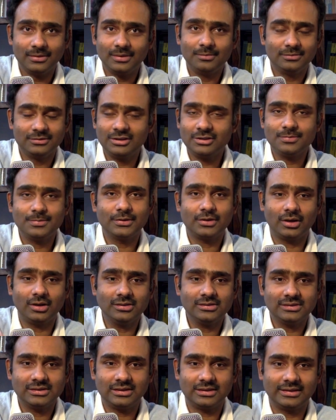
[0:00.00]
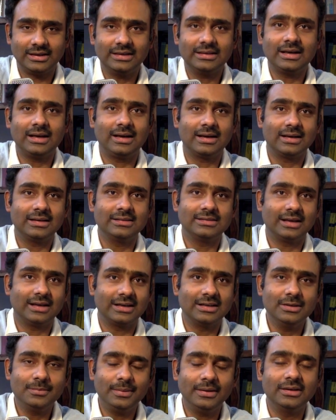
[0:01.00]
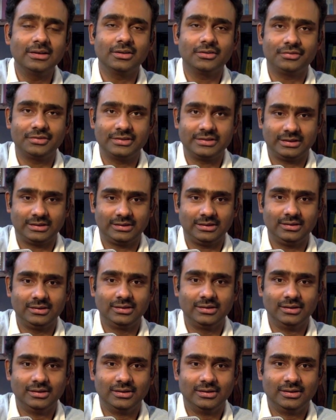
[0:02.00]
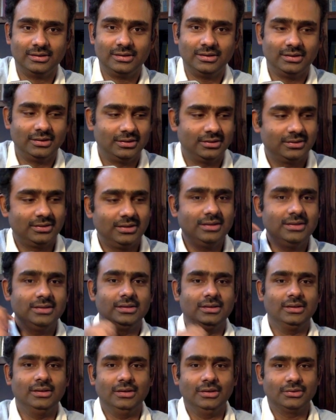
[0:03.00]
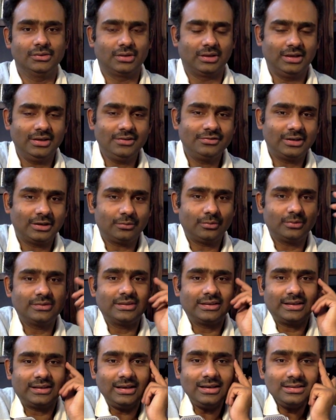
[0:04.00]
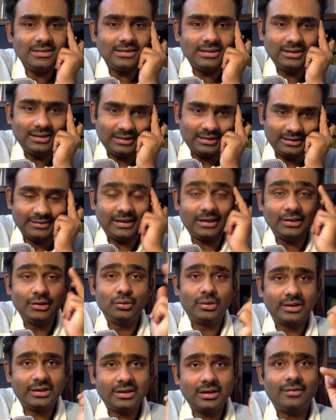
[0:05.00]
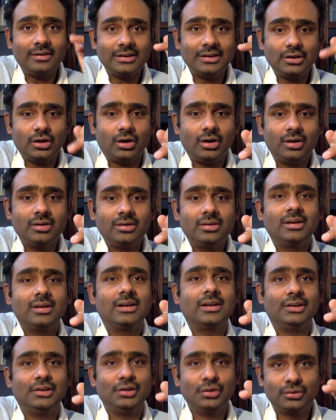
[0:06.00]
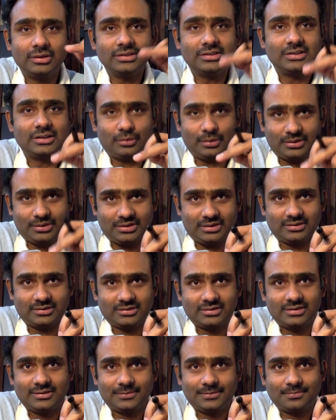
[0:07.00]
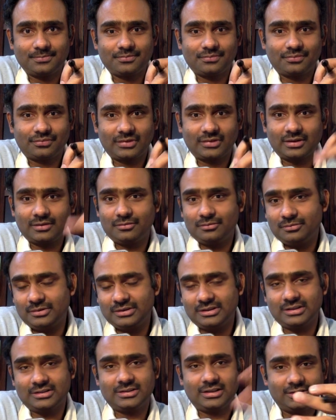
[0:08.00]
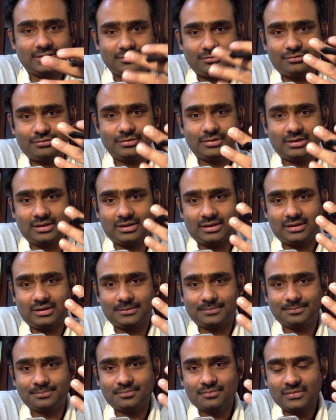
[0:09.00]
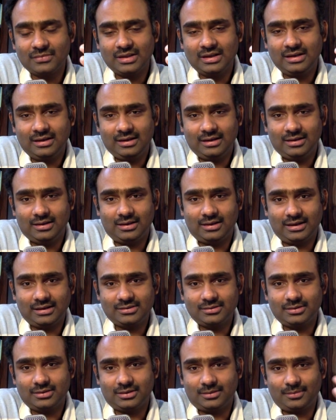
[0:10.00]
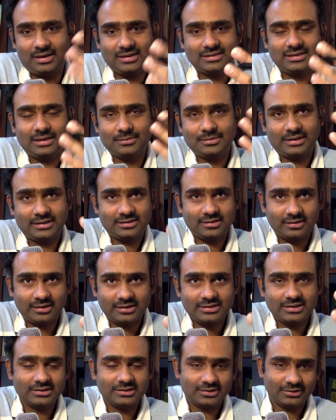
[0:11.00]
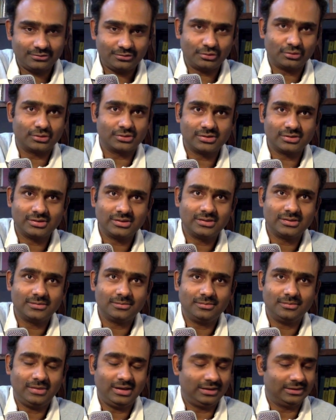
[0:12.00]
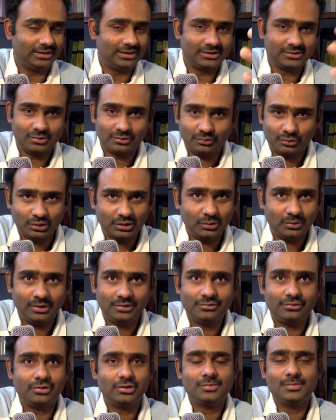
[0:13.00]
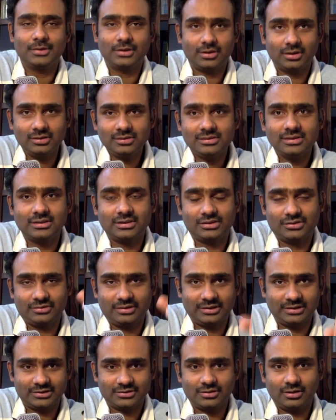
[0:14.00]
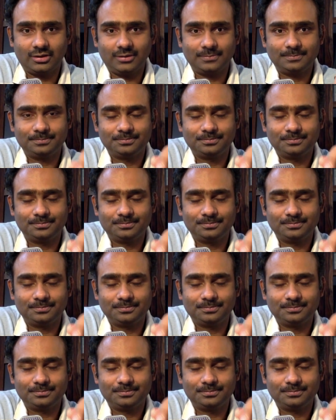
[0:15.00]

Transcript: Just because uh, delta RIs are independent of each other, okay? So if that was the case, then you recover your Newton's equations, which is just um, uh, uh, mass times acceleration is the force, and there is only one force because the constraint is gone.